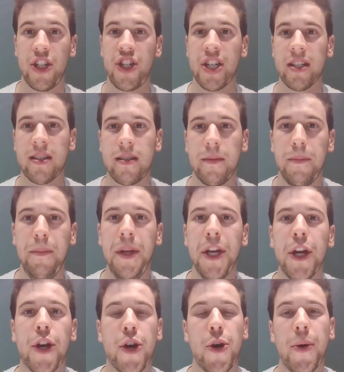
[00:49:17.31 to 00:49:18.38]
Just
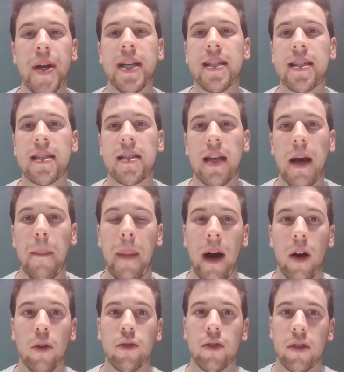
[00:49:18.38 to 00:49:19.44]
be curious
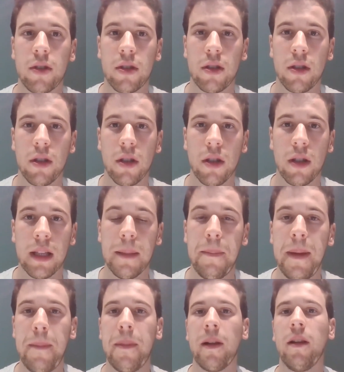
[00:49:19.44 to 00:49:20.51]
about the
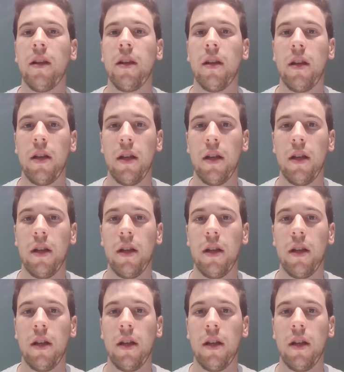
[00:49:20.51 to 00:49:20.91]
people